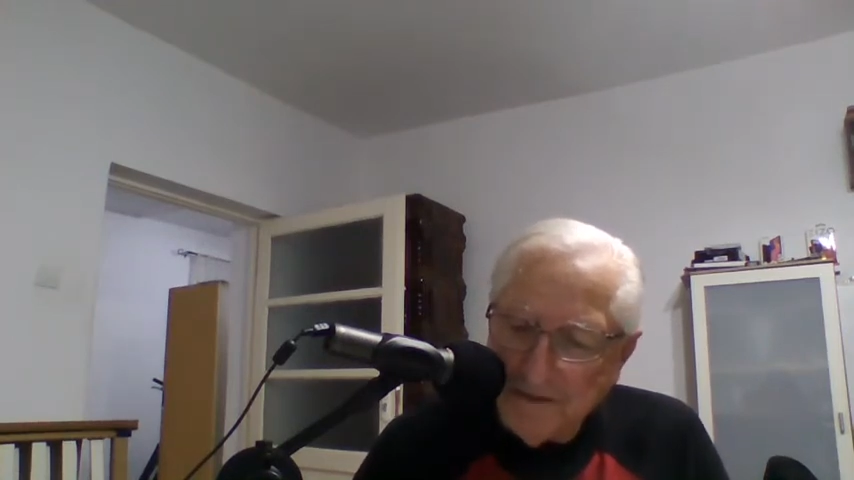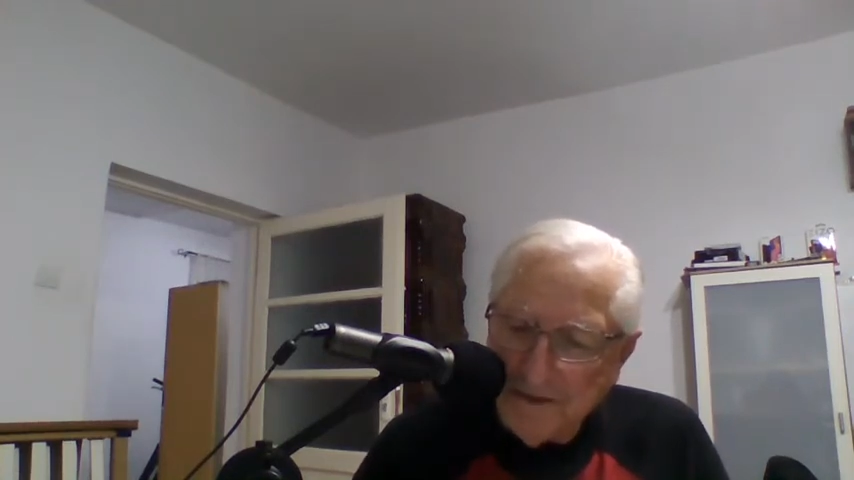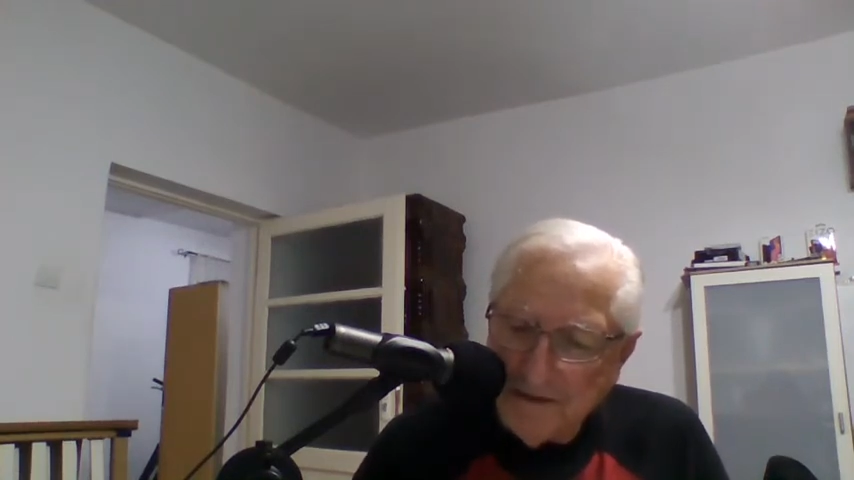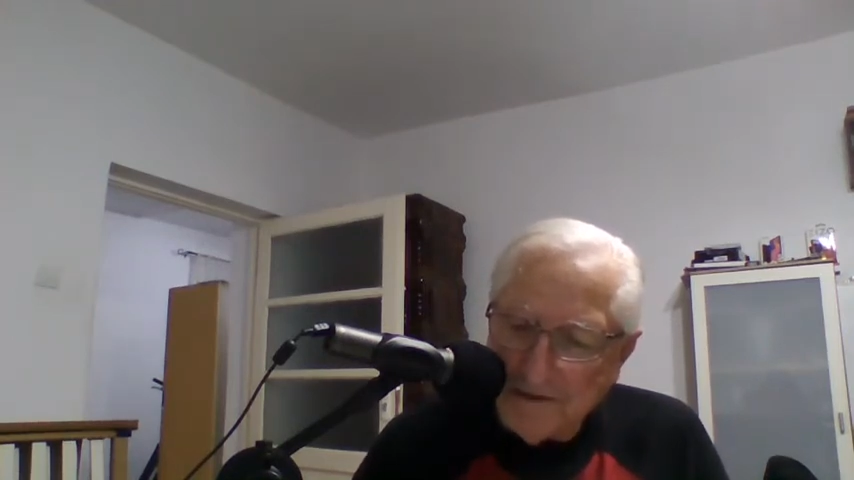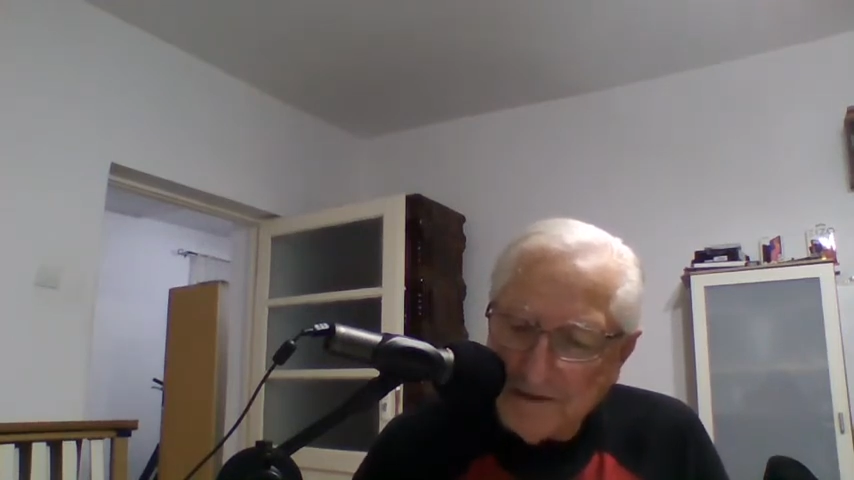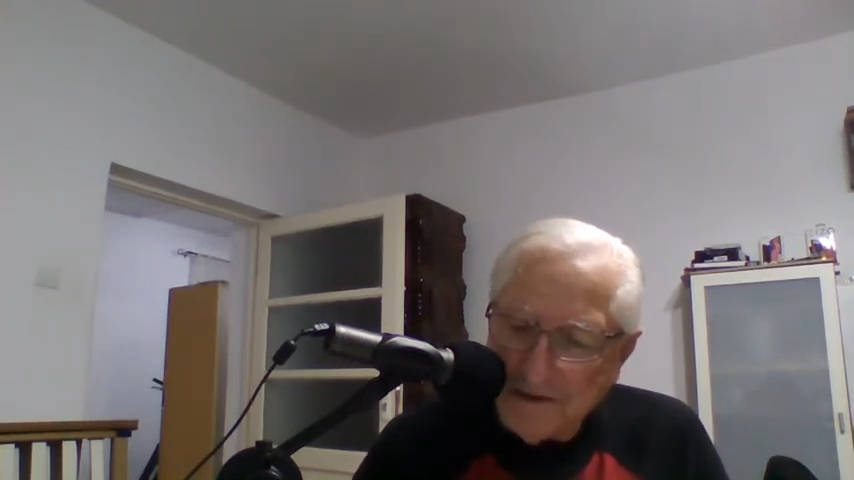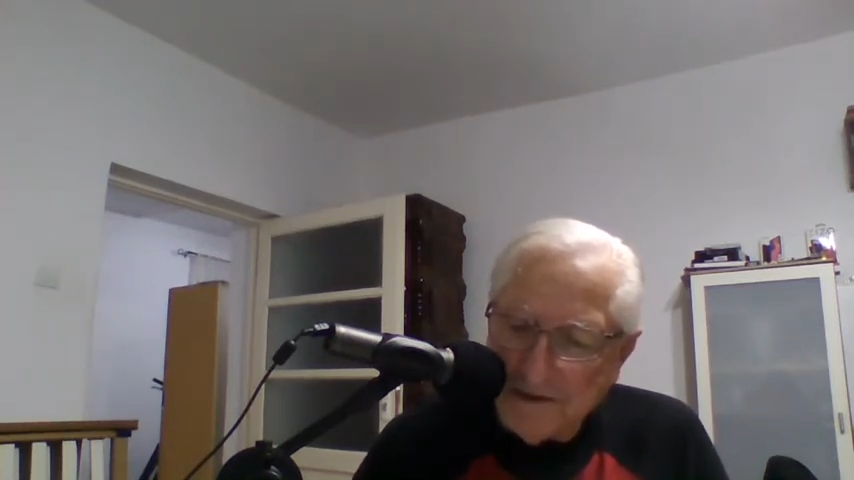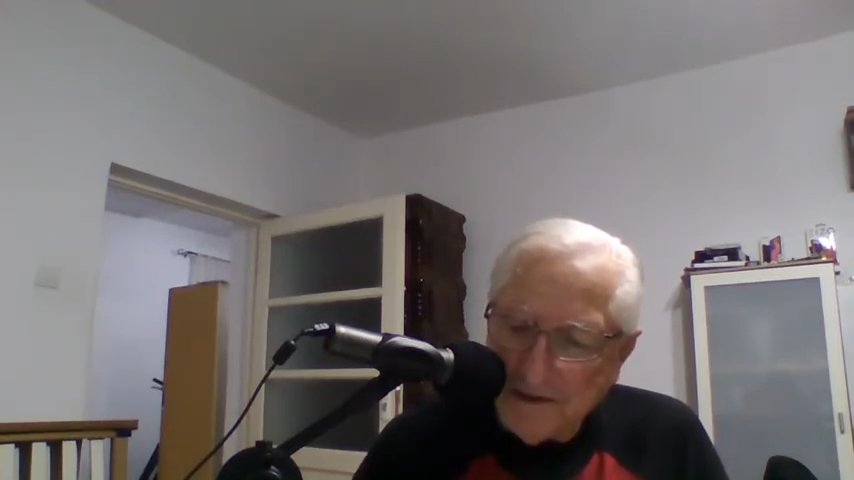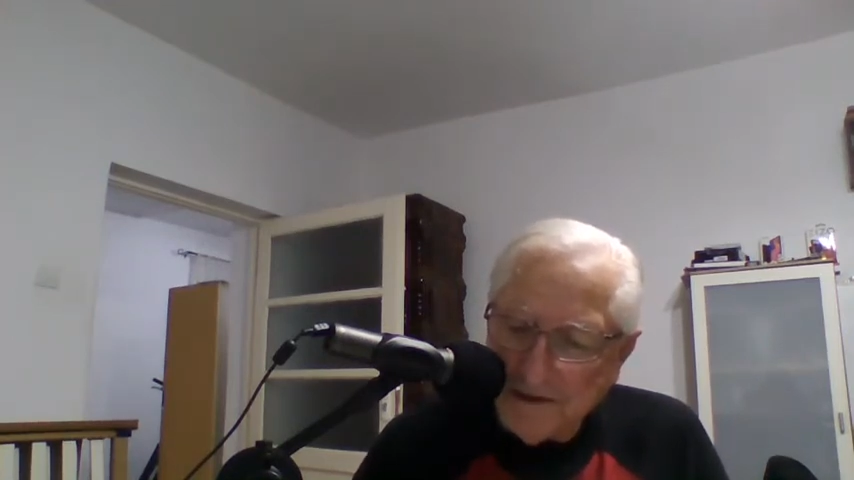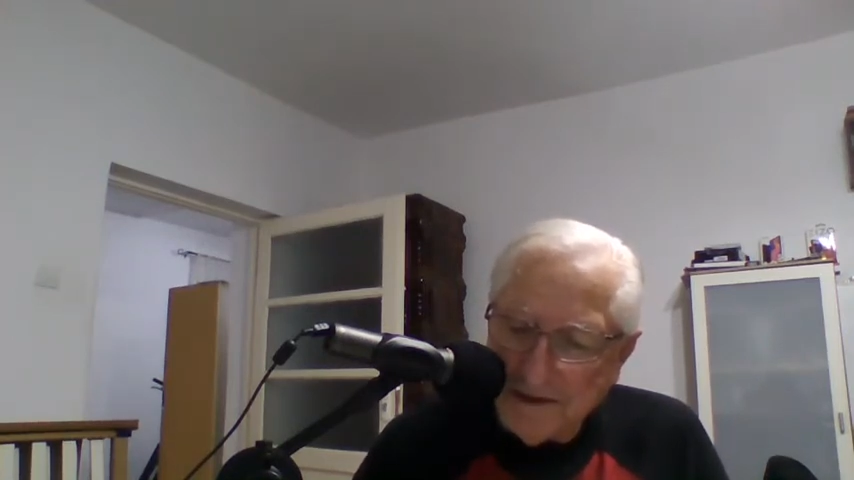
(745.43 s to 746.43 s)
Look at
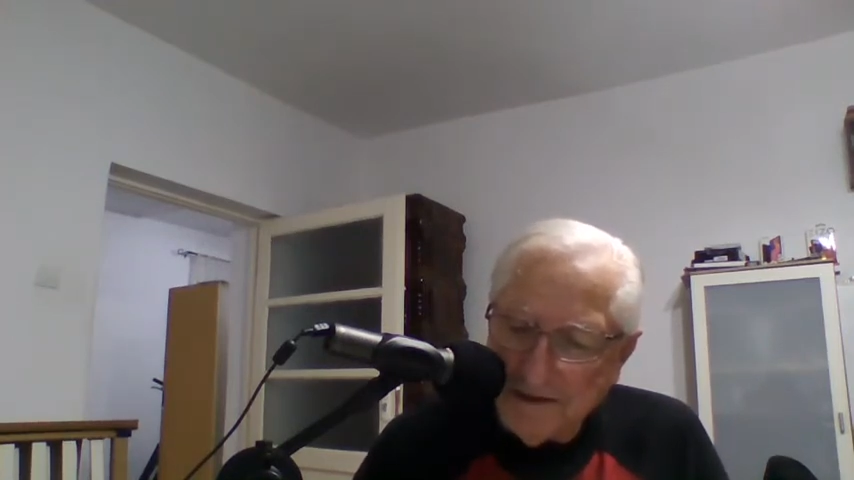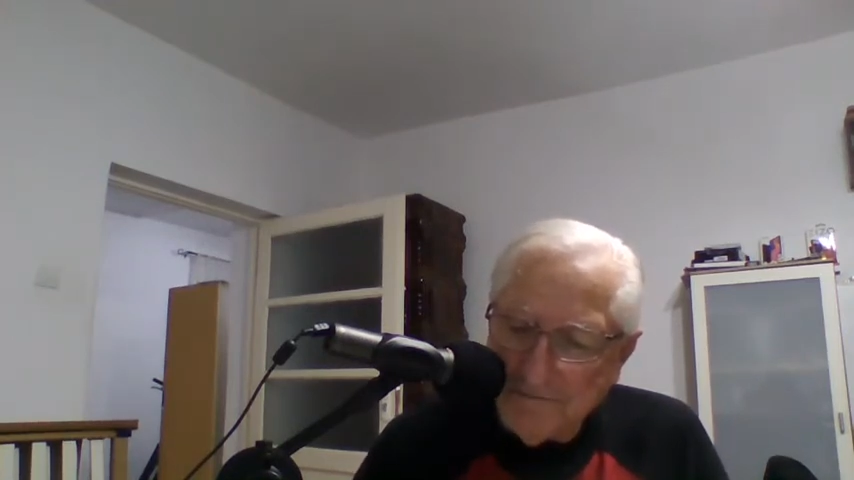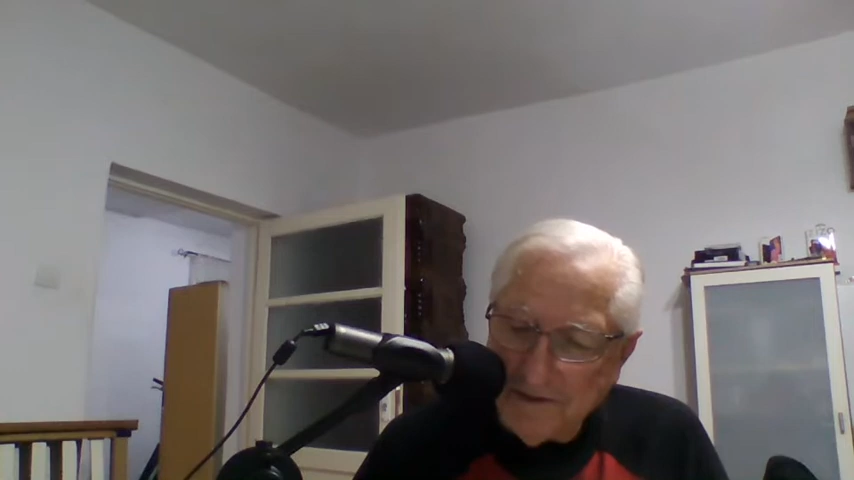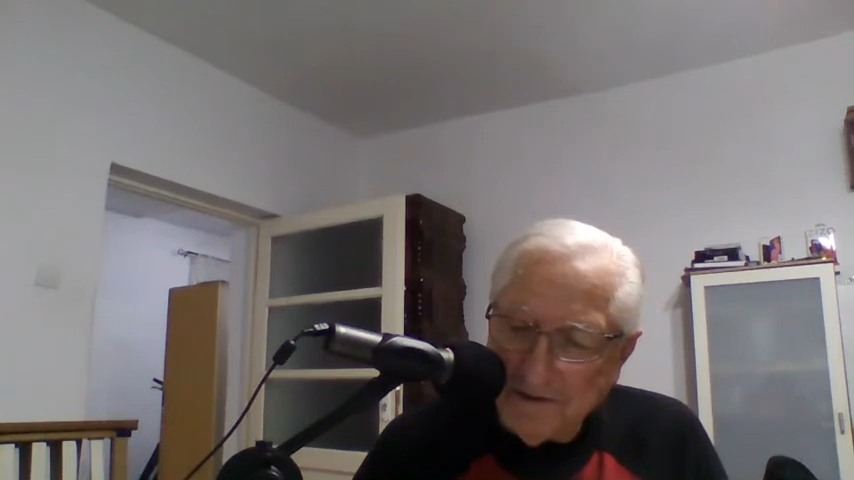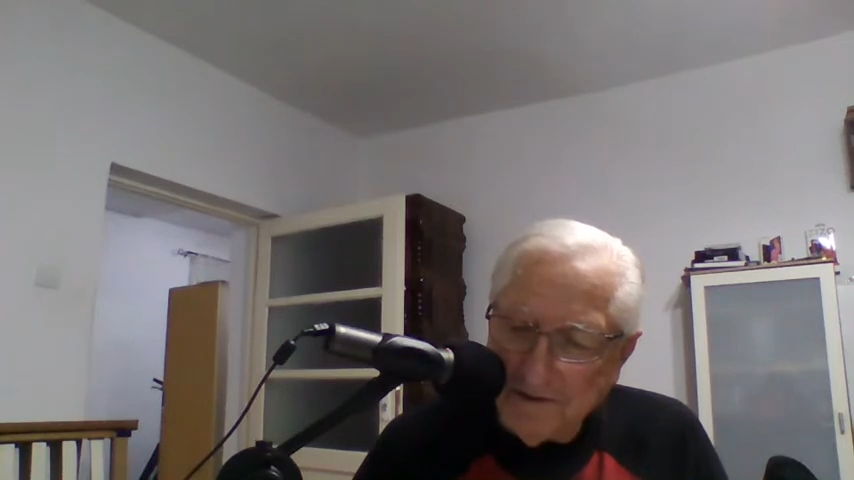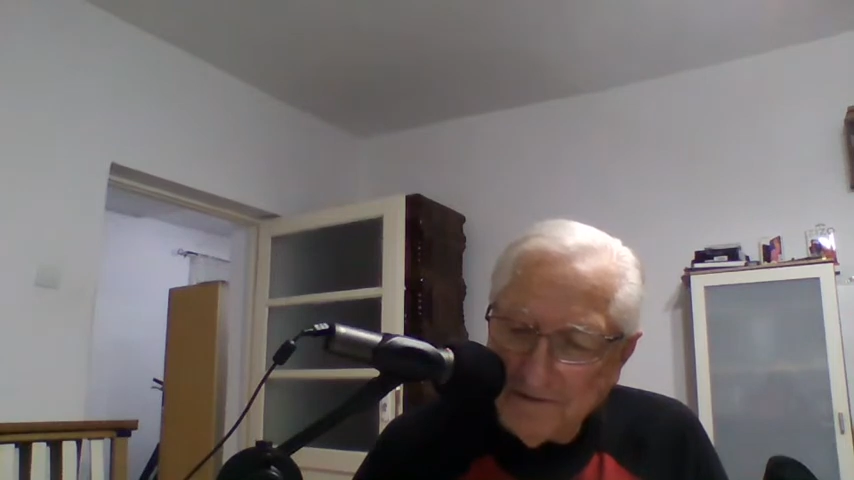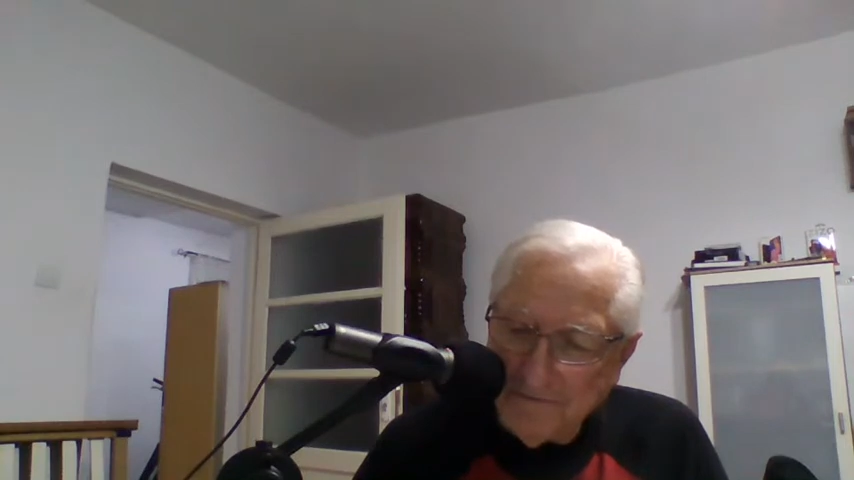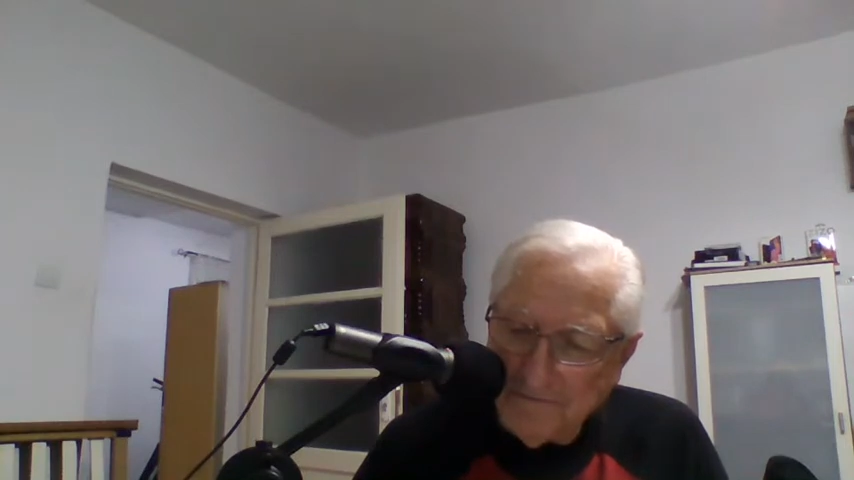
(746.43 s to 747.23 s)
2 Timothy